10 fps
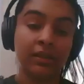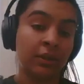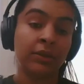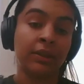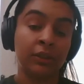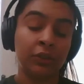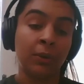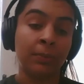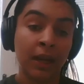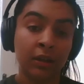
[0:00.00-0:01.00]
you think
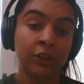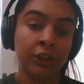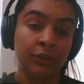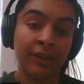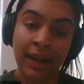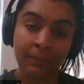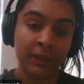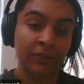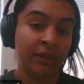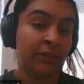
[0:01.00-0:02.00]
job culture and
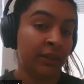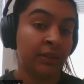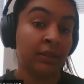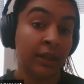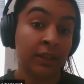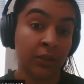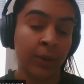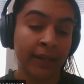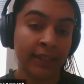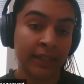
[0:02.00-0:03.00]
atmosphere is
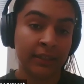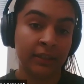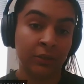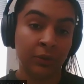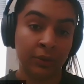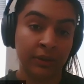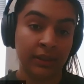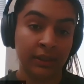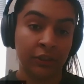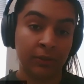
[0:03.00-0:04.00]
quite key to your
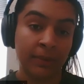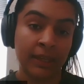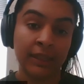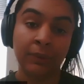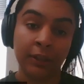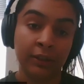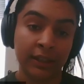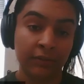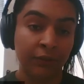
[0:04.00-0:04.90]
decision making when you're looking for